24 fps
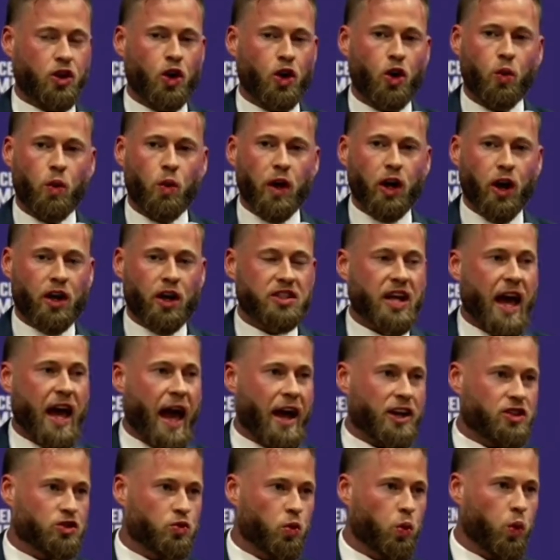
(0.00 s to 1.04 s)
We are
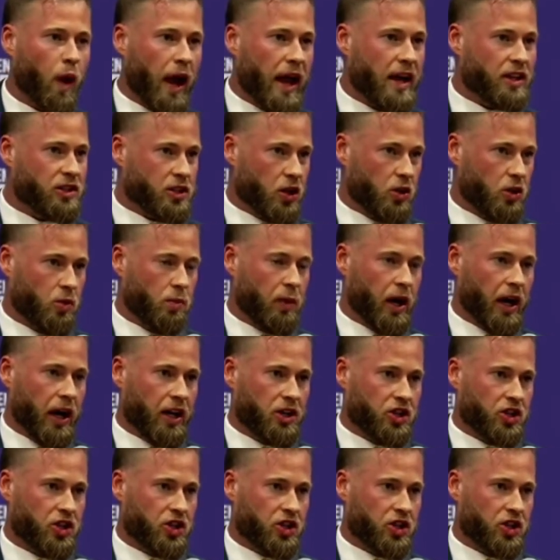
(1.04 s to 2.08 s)
taxed way too
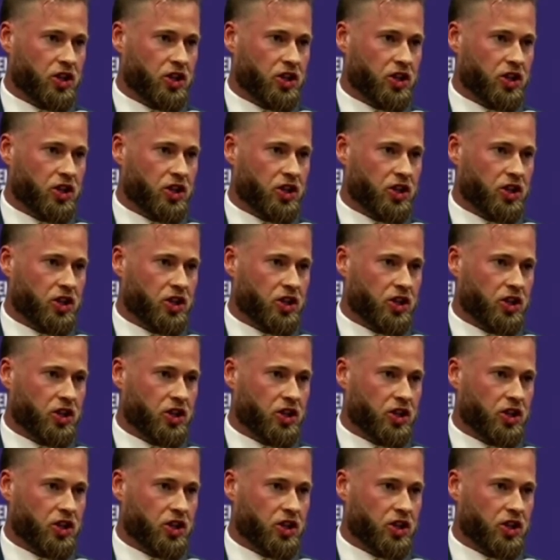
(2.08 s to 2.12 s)
much.